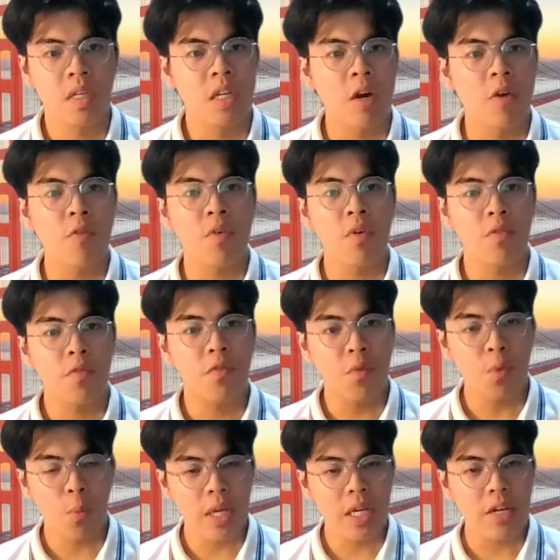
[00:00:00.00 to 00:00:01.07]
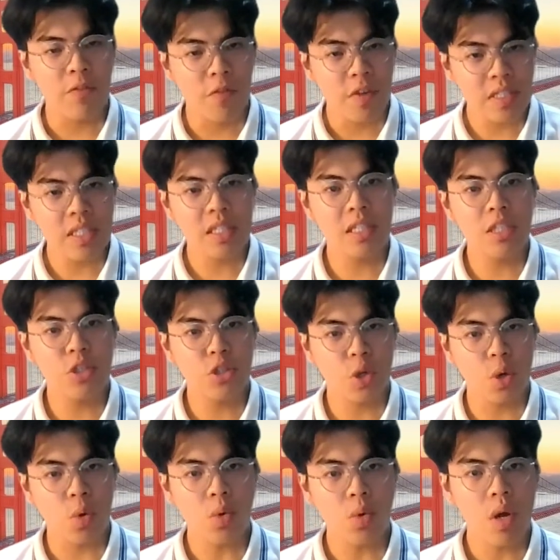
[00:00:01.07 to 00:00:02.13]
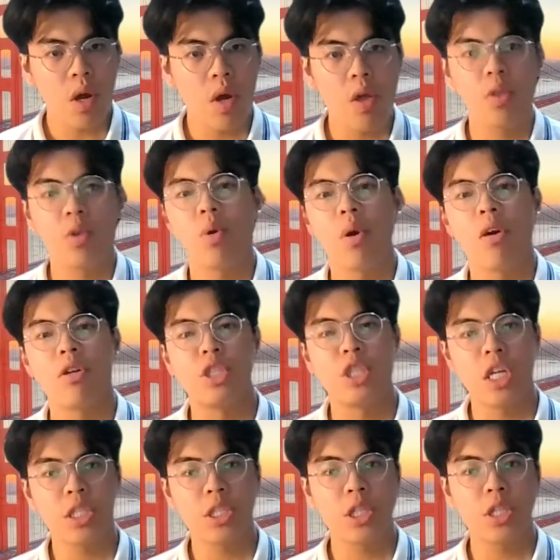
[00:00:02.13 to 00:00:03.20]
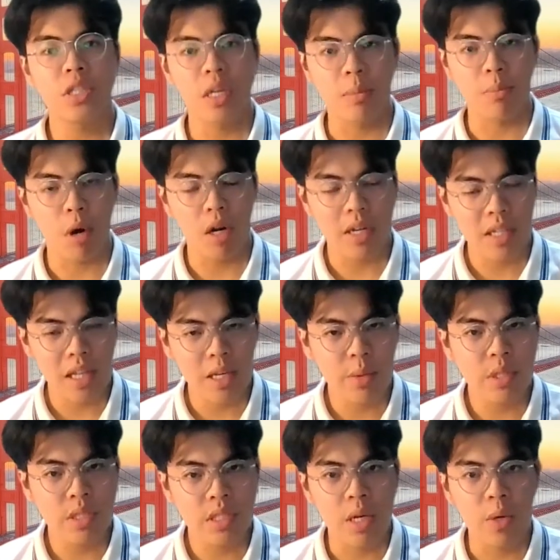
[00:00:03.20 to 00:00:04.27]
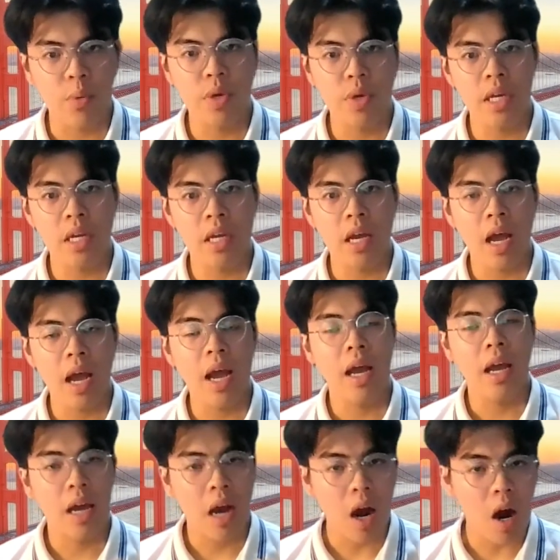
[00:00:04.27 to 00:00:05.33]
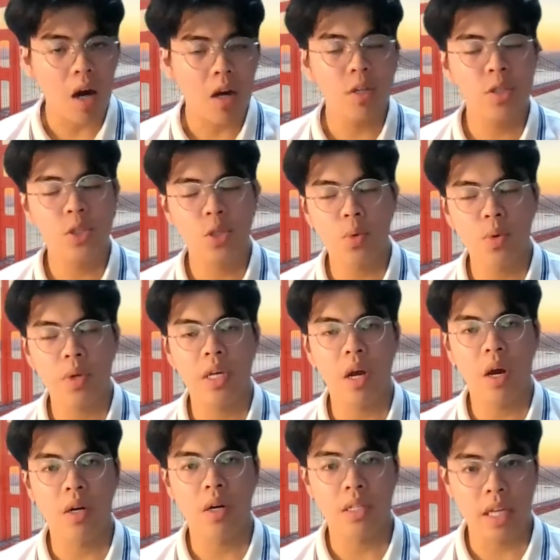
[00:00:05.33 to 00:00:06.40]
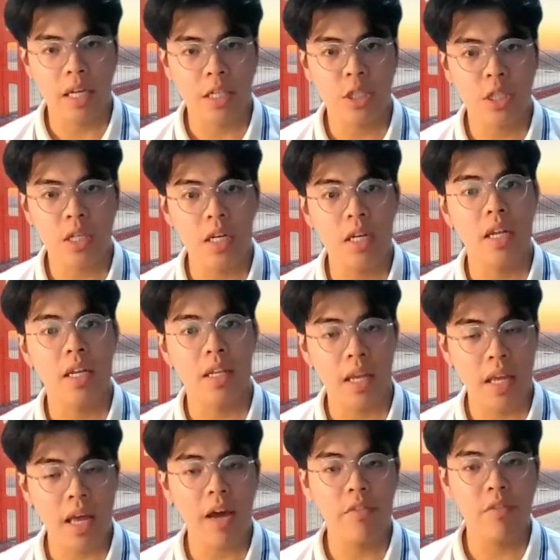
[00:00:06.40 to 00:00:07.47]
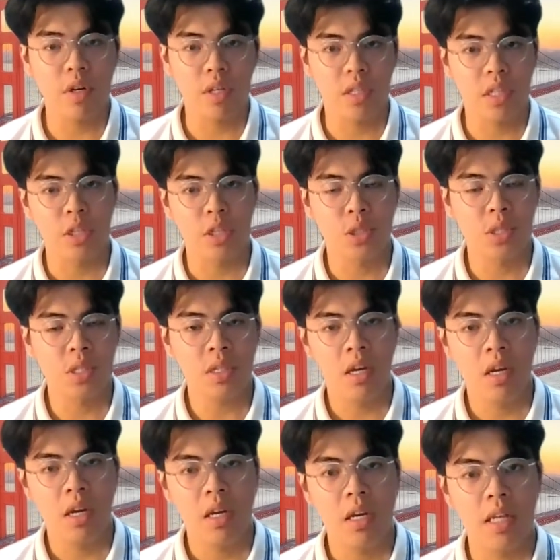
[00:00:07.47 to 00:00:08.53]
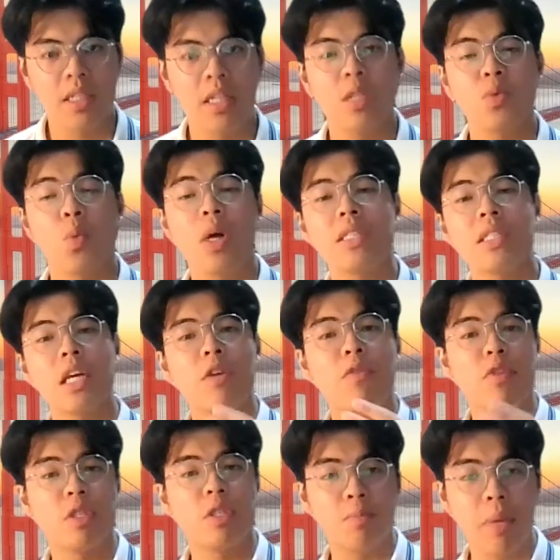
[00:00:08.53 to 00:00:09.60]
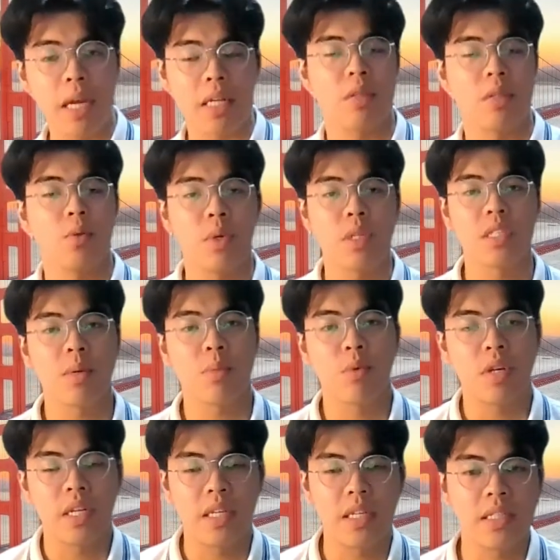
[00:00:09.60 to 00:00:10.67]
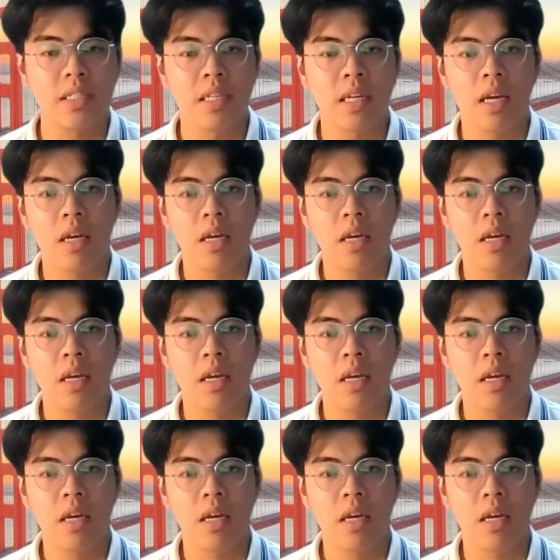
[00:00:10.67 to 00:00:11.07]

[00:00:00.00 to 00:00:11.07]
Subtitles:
Now, we can physically show through our gestures and body language that we are showing our attention and that they have our attention. And that is one sign of respect when someone is